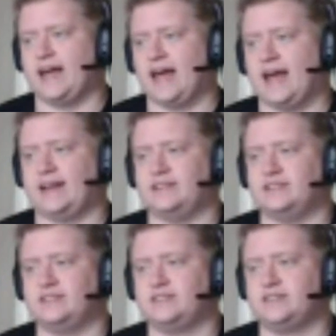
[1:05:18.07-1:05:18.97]

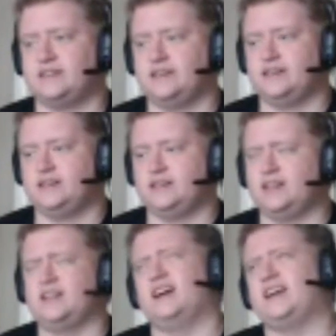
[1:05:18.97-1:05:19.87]
And
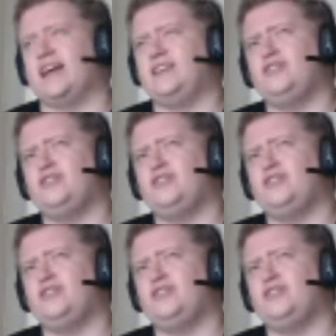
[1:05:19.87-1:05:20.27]
can you